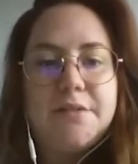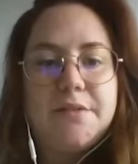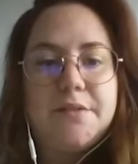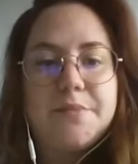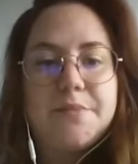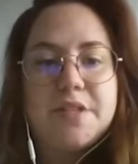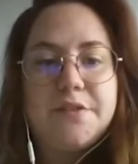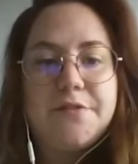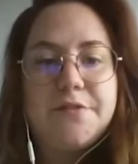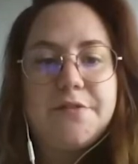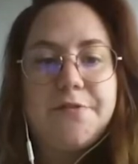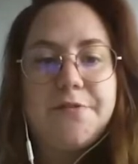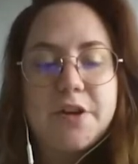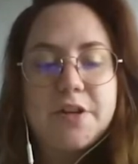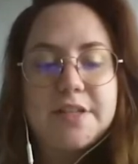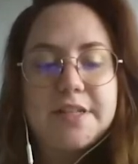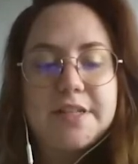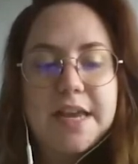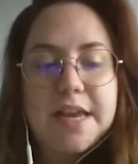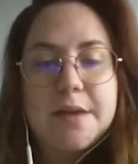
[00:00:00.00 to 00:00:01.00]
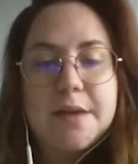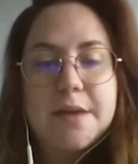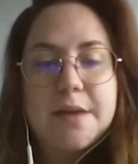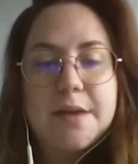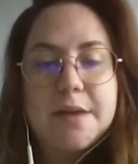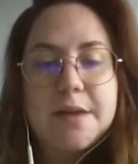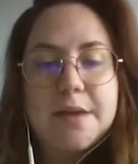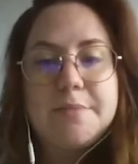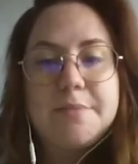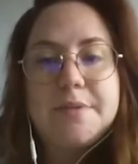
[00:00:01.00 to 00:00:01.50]
The first
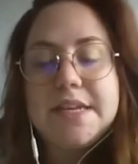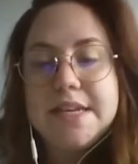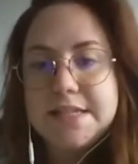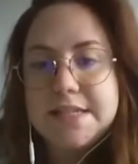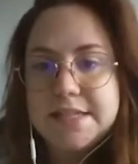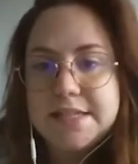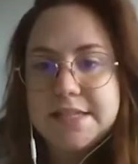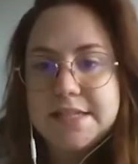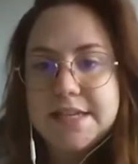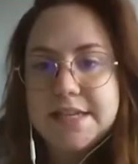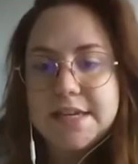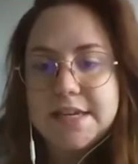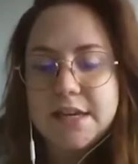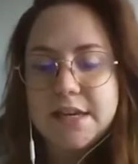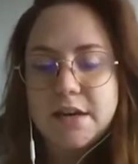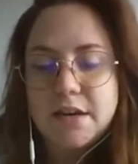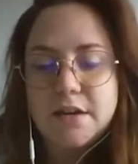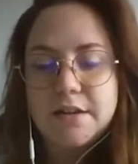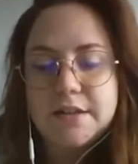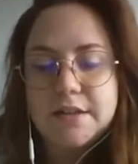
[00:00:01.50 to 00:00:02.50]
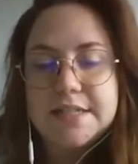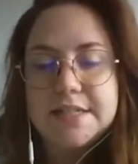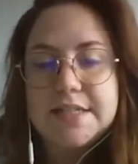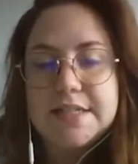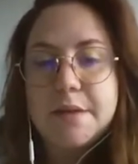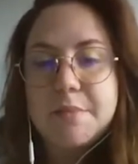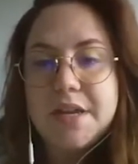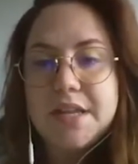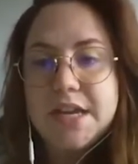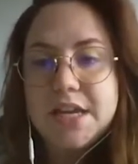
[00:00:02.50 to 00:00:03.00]
step is the
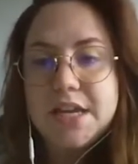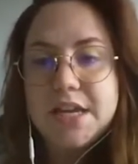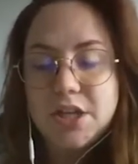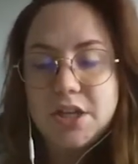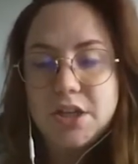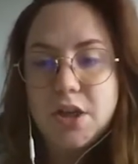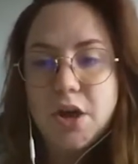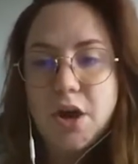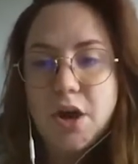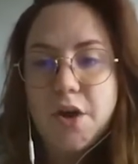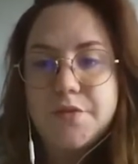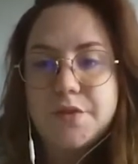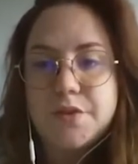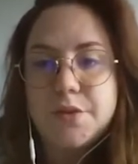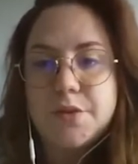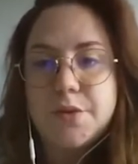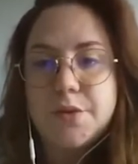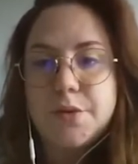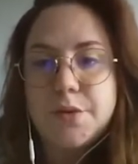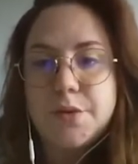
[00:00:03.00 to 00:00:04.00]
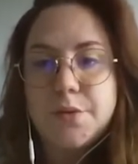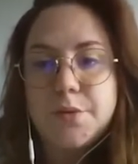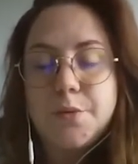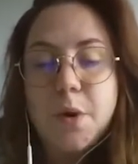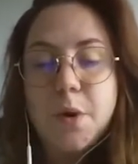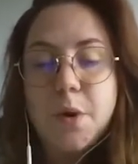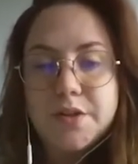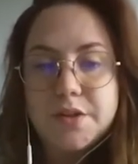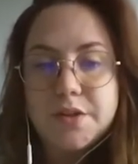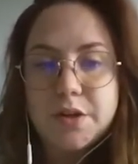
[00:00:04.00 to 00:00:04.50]
determination of
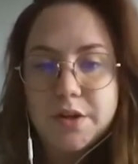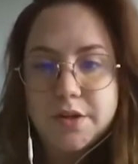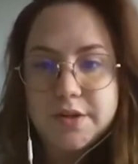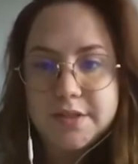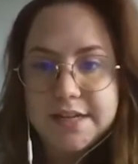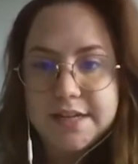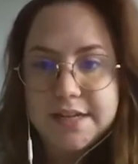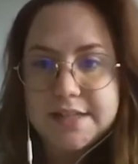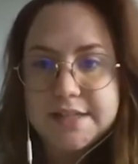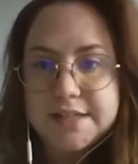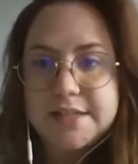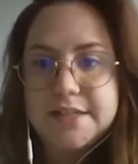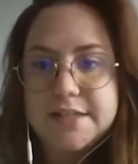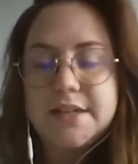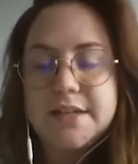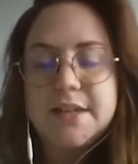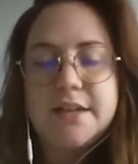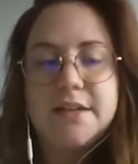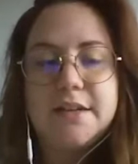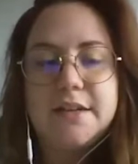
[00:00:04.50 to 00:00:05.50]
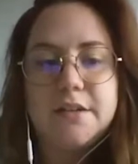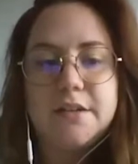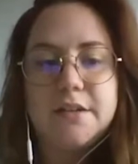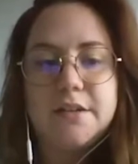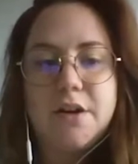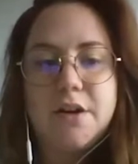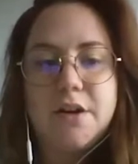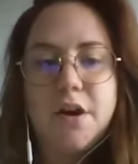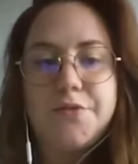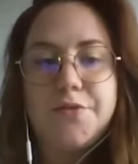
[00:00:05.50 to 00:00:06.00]
the water content
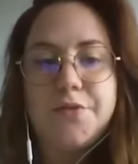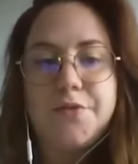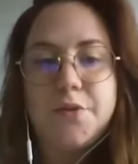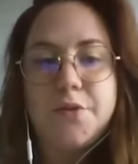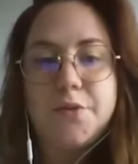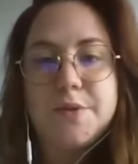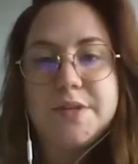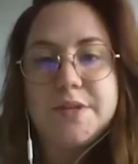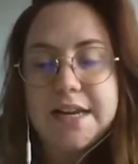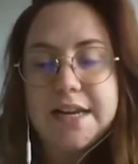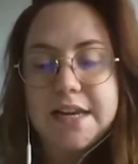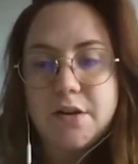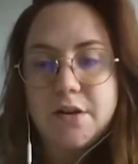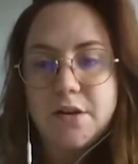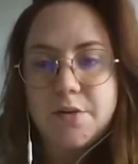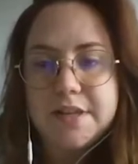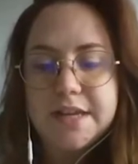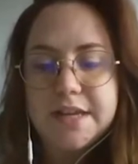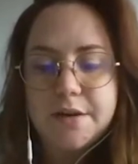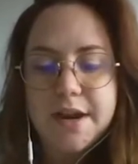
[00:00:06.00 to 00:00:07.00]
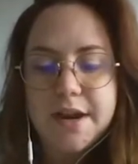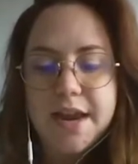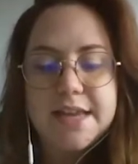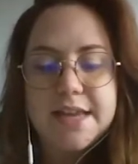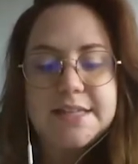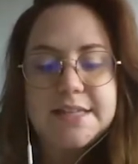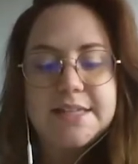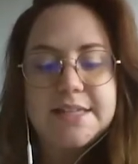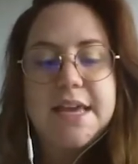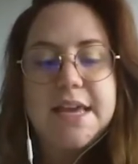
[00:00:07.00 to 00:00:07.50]
of recycled concrete
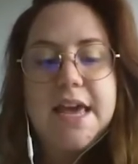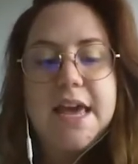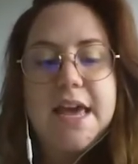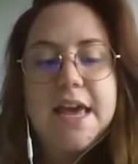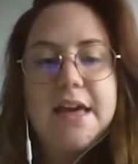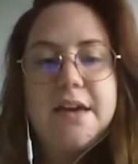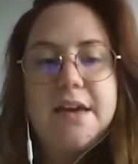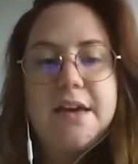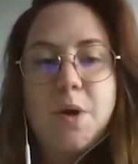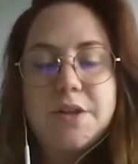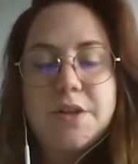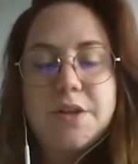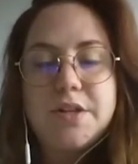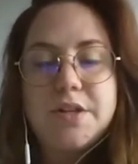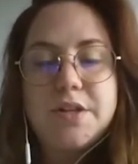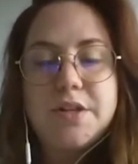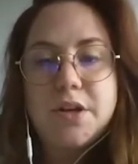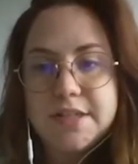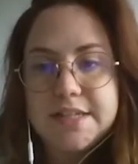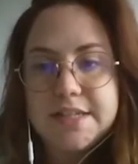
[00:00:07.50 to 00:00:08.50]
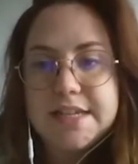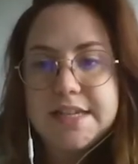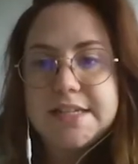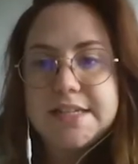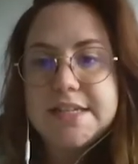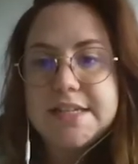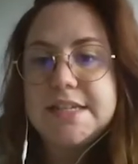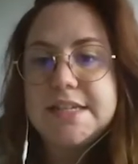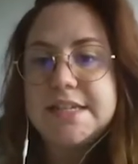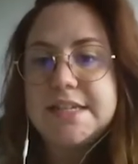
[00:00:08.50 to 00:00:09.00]
aggregates. Water
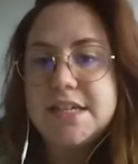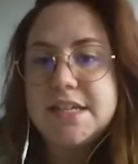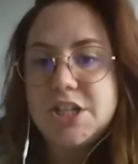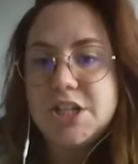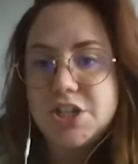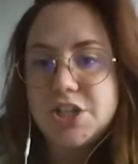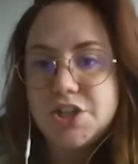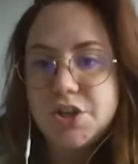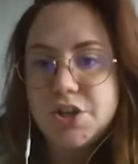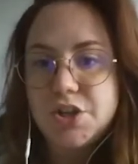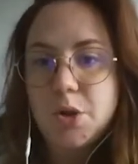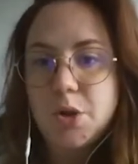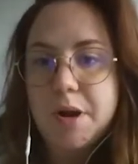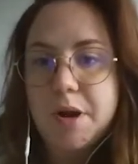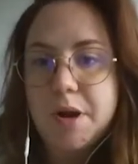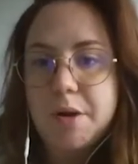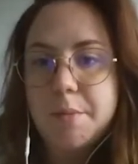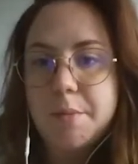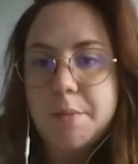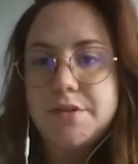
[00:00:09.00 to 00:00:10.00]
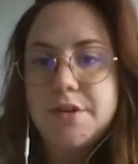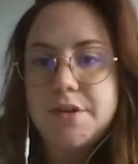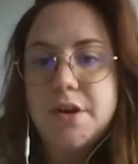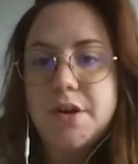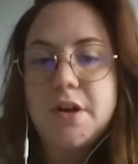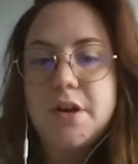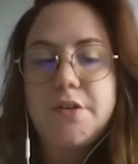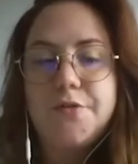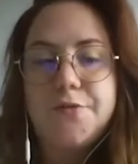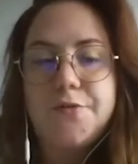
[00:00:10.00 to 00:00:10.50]
content is an essential
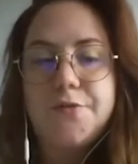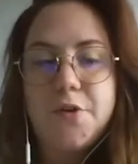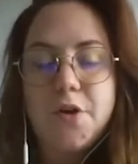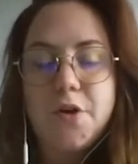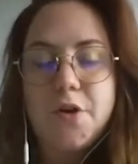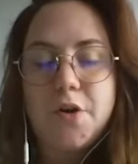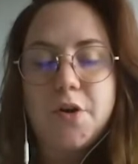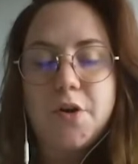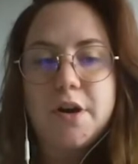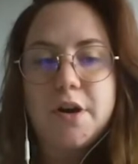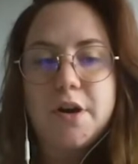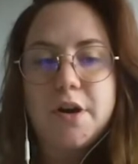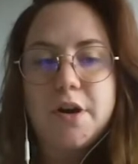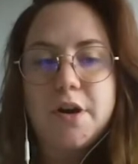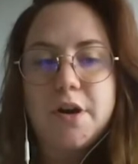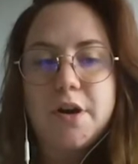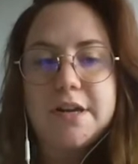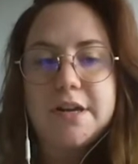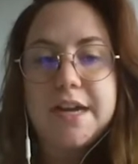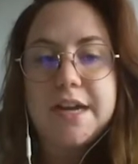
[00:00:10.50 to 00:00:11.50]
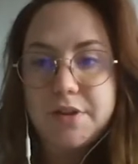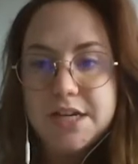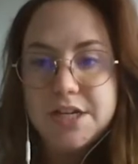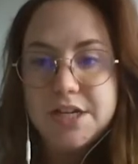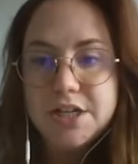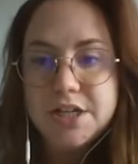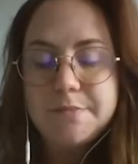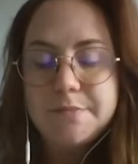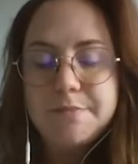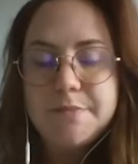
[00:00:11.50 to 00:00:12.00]
parameter for
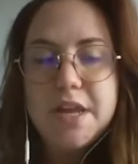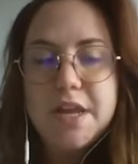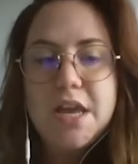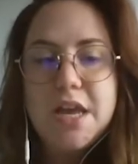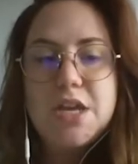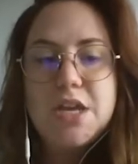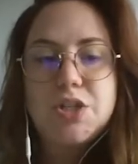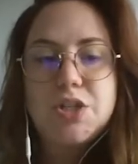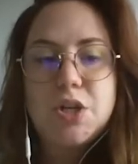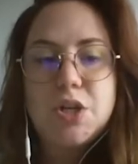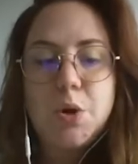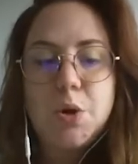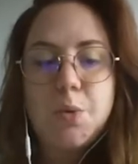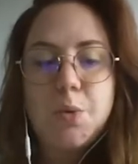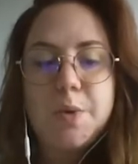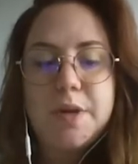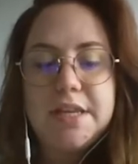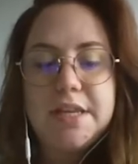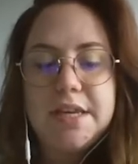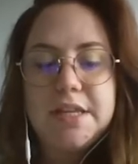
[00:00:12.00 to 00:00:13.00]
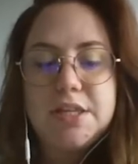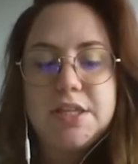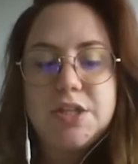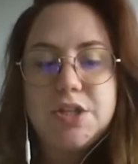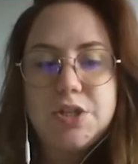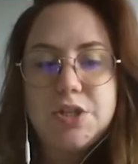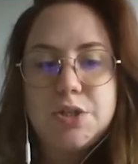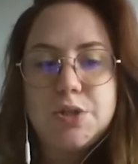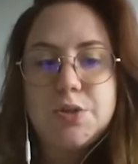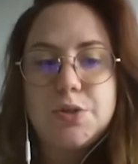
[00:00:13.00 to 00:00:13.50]
carbonation. So we
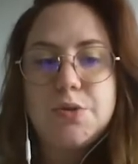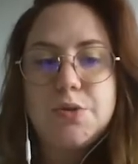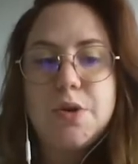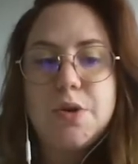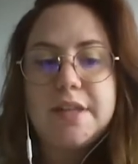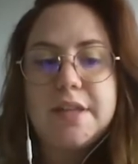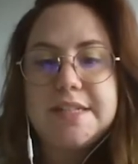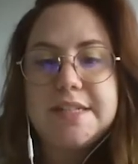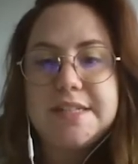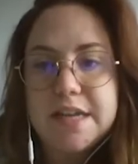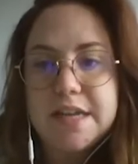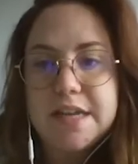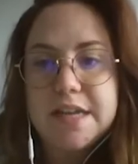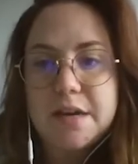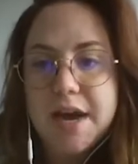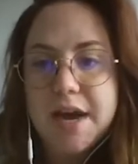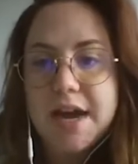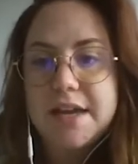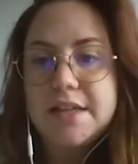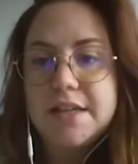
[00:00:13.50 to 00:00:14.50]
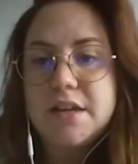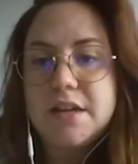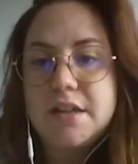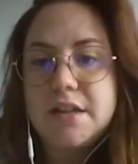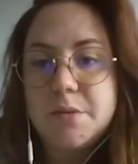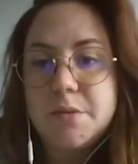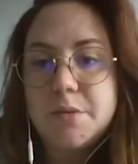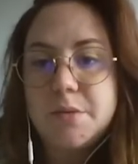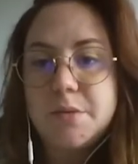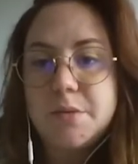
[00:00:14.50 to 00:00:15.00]
need to
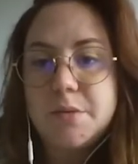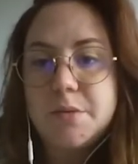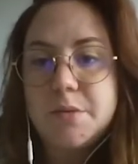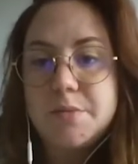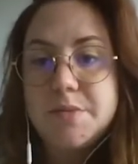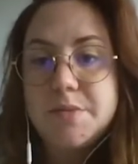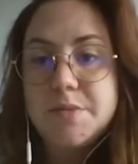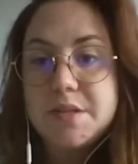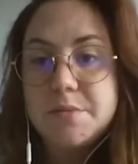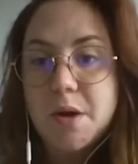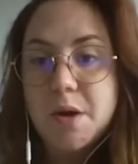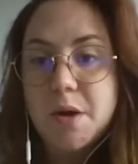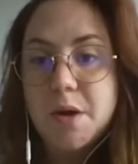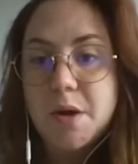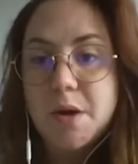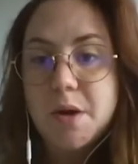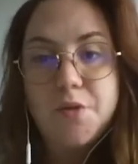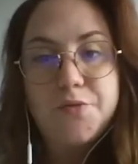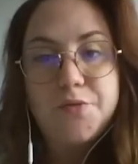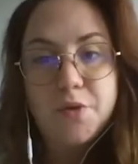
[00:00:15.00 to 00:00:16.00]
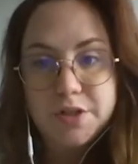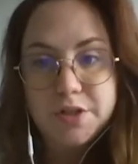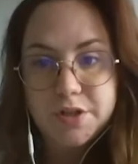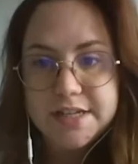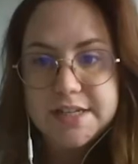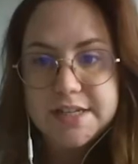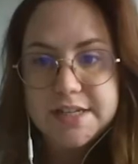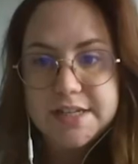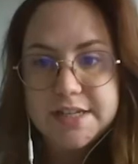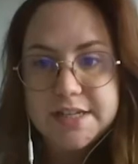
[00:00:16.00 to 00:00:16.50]
determine an optimum of water
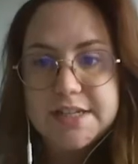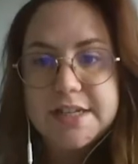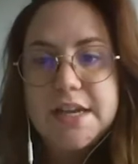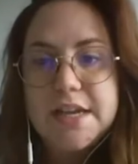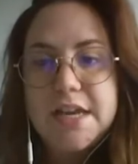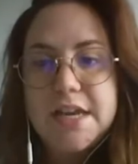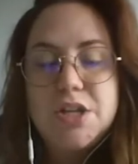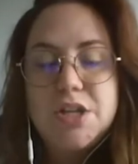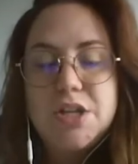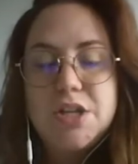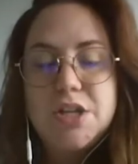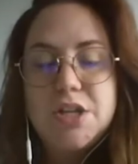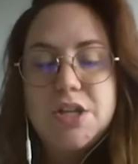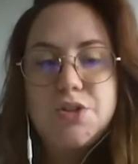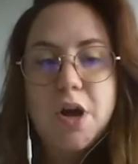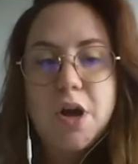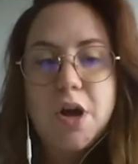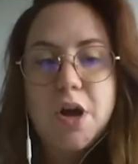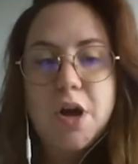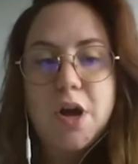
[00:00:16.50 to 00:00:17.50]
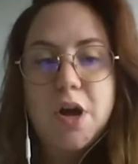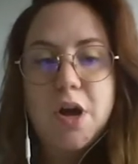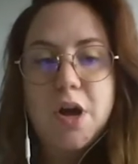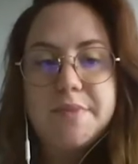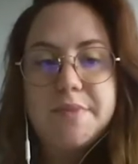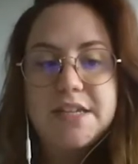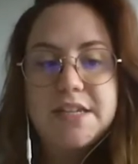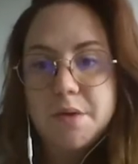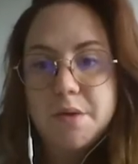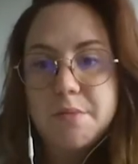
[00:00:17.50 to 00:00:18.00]
content to obtain the
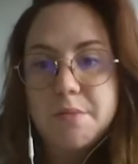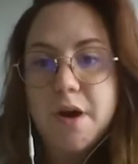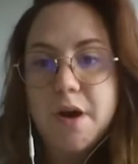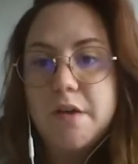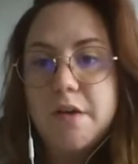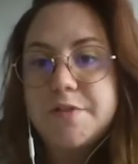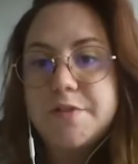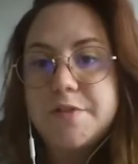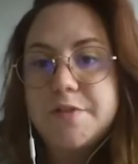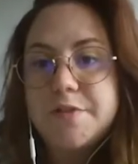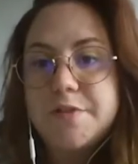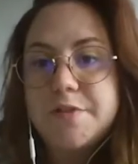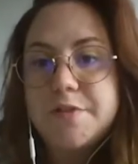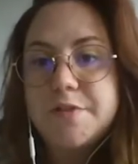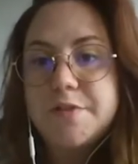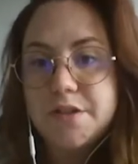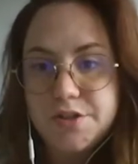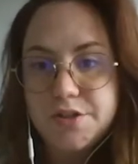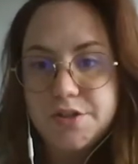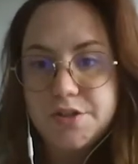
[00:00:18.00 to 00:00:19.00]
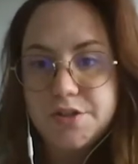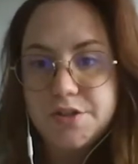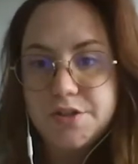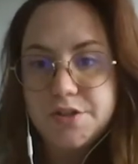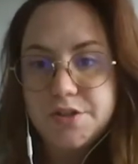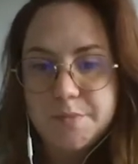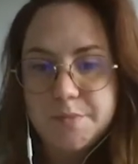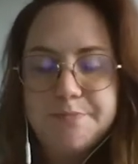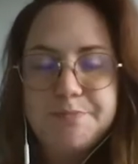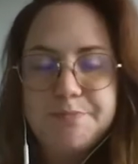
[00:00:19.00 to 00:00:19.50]
maximum of CO2
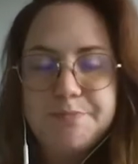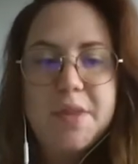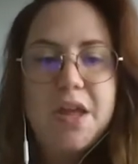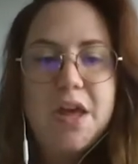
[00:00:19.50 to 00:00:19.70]
uptake.